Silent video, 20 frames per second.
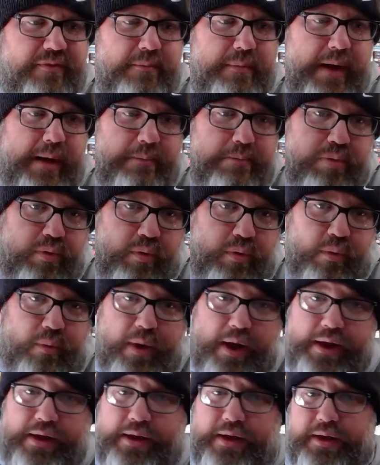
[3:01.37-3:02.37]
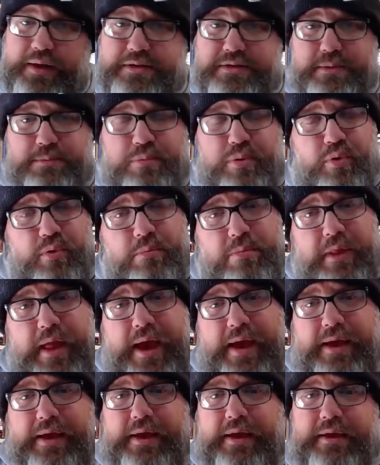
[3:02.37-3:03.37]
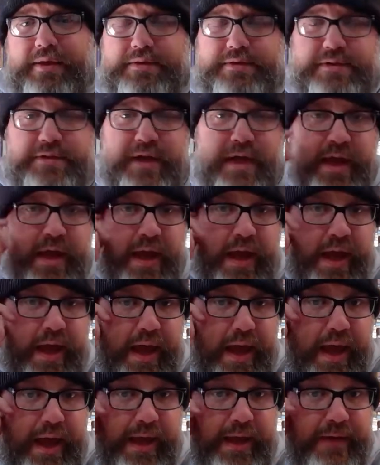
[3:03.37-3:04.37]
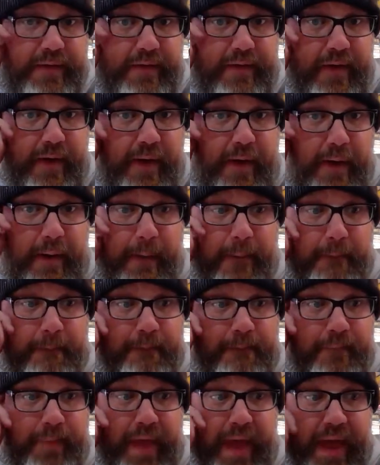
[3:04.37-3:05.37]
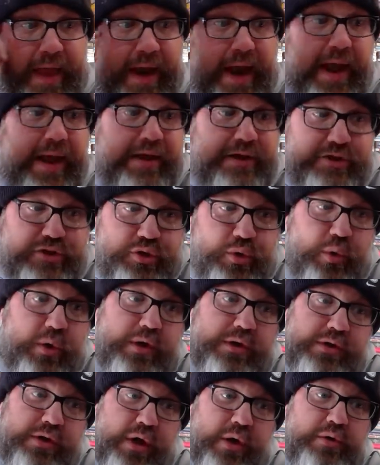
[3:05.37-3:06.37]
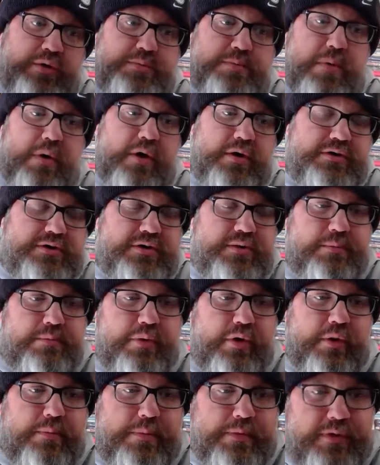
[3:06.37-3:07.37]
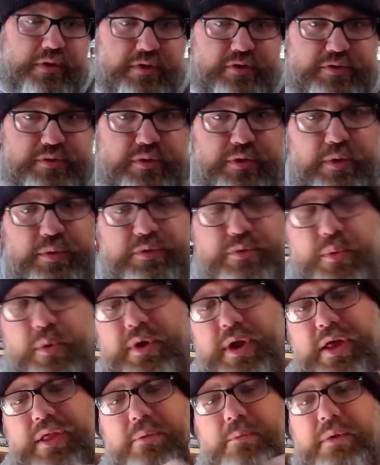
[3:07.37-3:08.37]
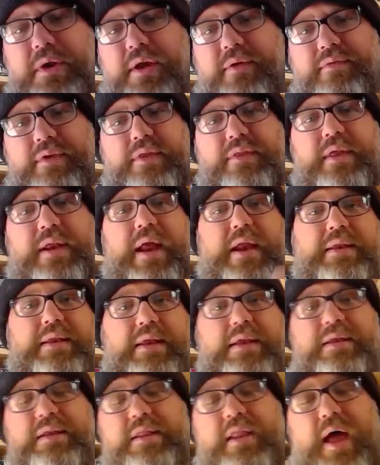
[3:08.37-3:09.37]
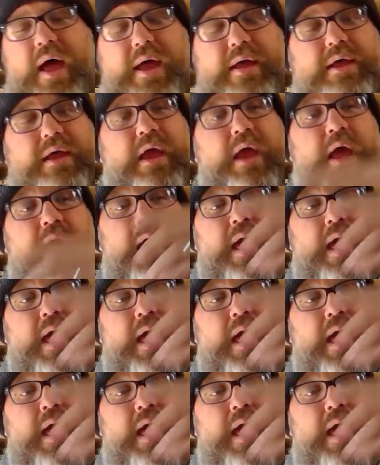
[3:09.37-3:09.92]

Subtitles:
about poor white kids and poor black kids. And I enjoyed those parts of the book, but there's one element of it that I didn't like.